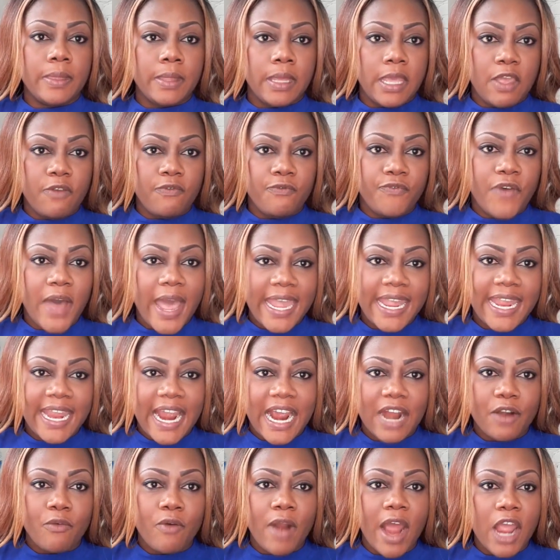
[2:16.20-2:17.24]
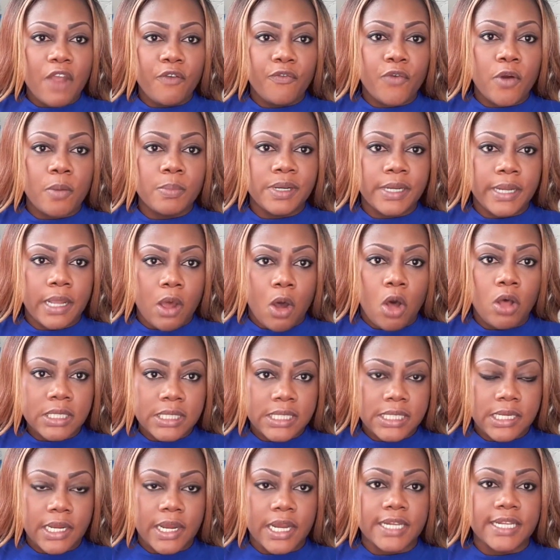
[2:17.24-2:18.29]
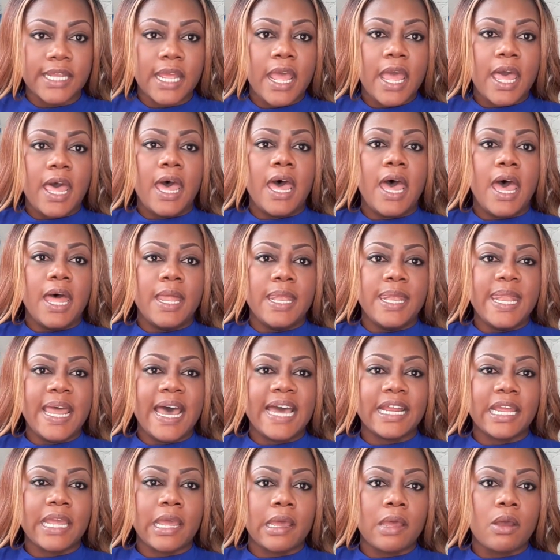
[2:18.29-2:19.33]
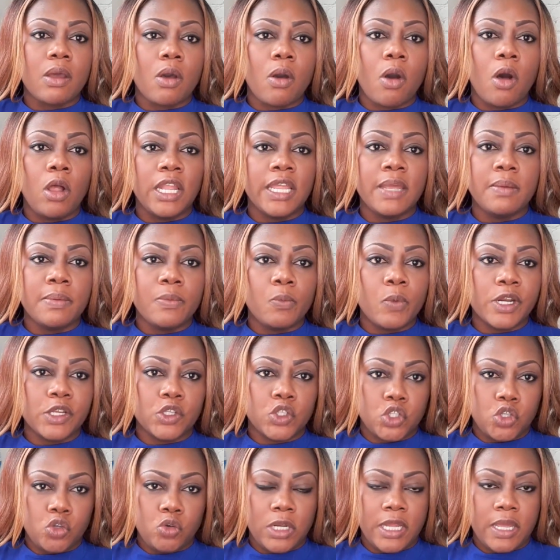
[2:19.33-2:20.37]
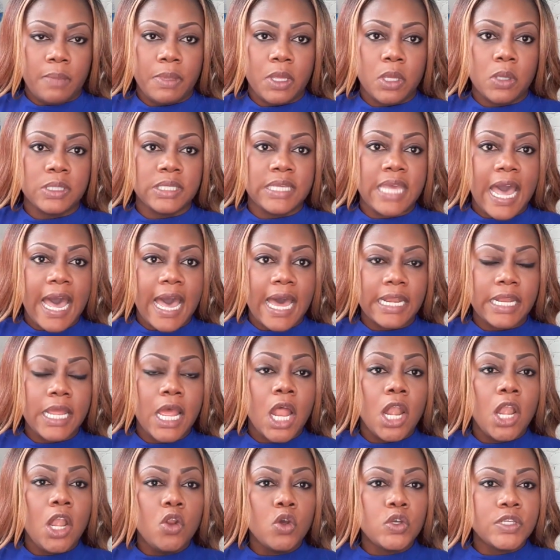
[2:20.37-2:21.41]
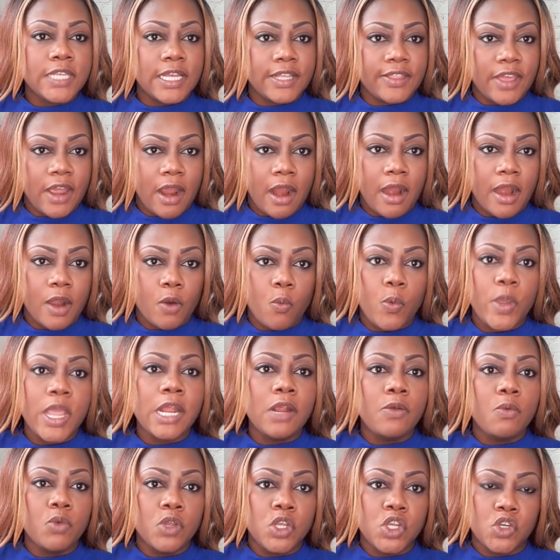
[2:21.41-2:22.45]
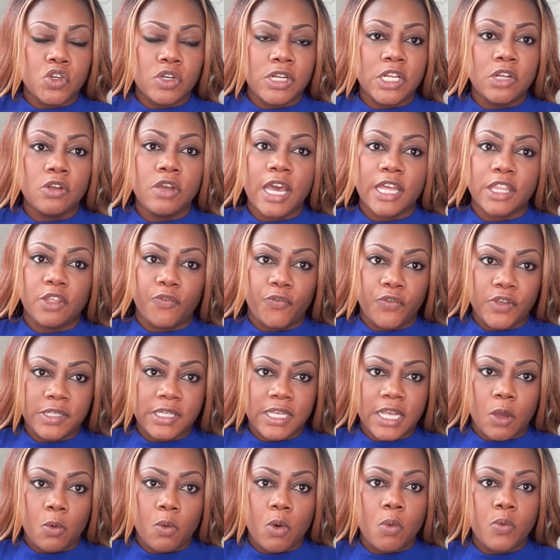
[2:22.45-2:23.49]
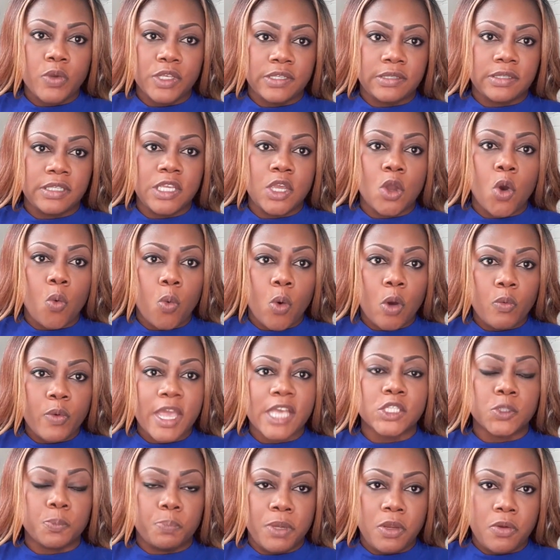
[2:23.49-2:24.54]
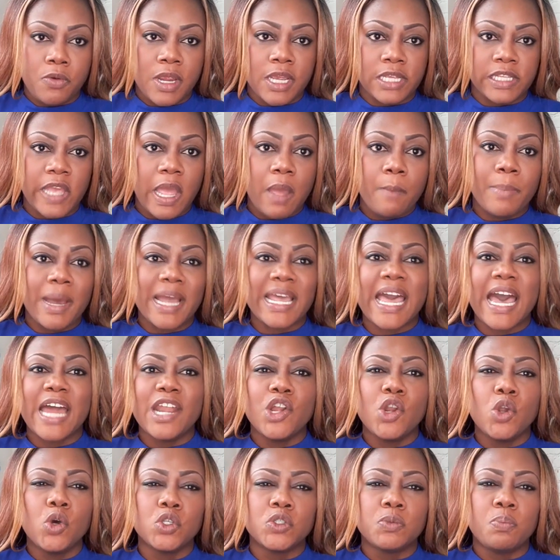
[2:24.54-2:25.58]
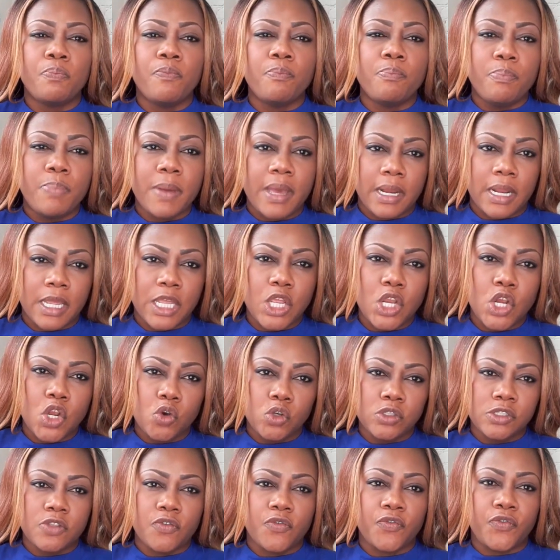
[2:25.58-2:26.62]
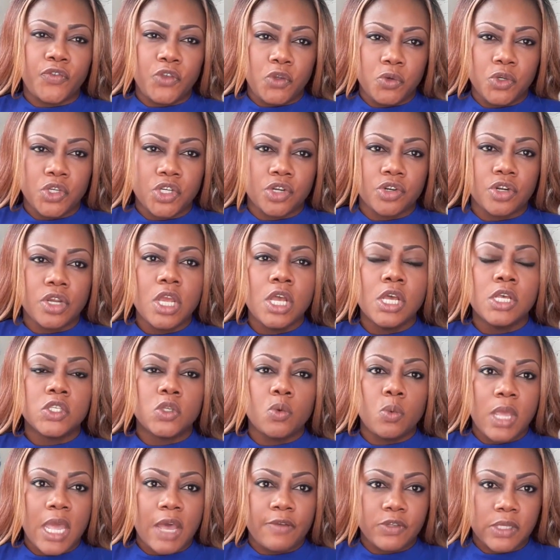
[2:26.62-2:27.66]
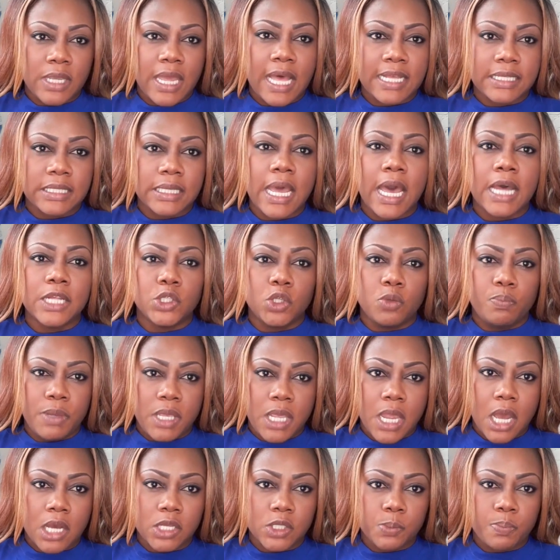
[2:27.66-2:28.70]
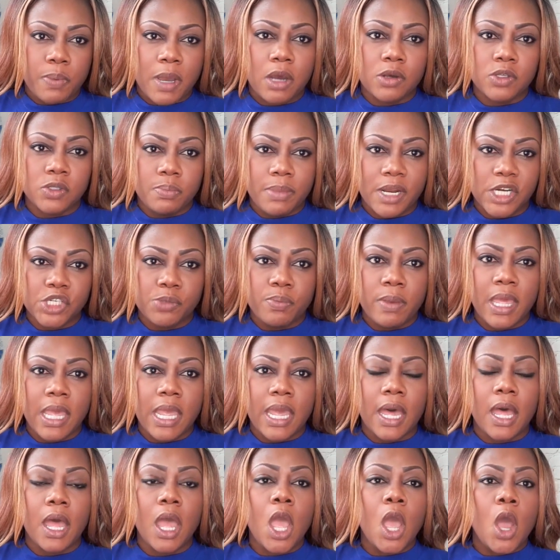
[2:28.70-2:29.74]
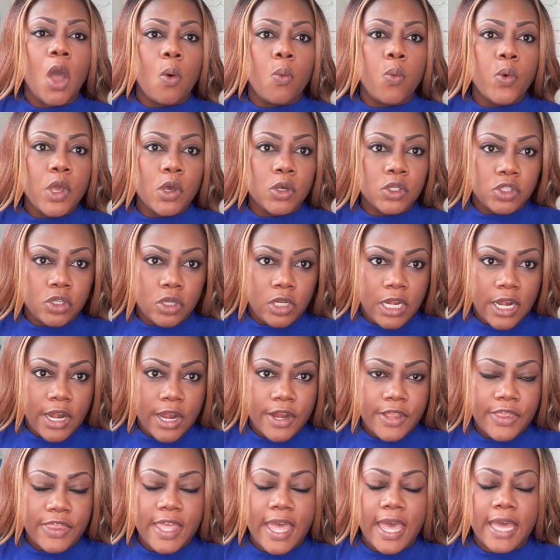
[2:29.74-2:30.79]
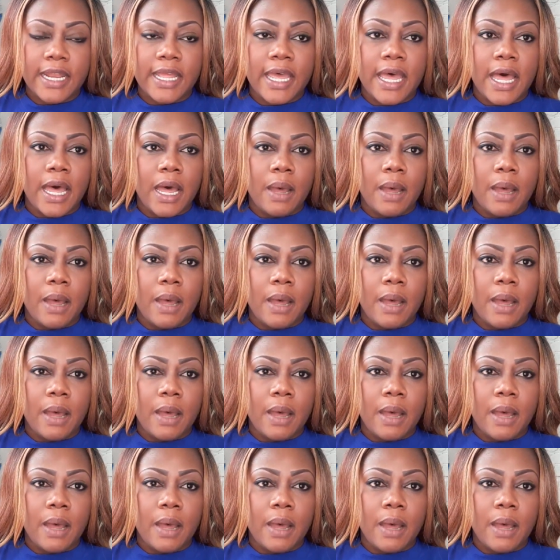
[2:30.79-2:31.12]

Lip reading: invite God right from the onset and not call him when it's too late, because God looks at the heart. We usually look at the physical, what we see or what we experience, but God knows better. He knows the future. So we have to ask God to be our spouse matchmaker. We also learned that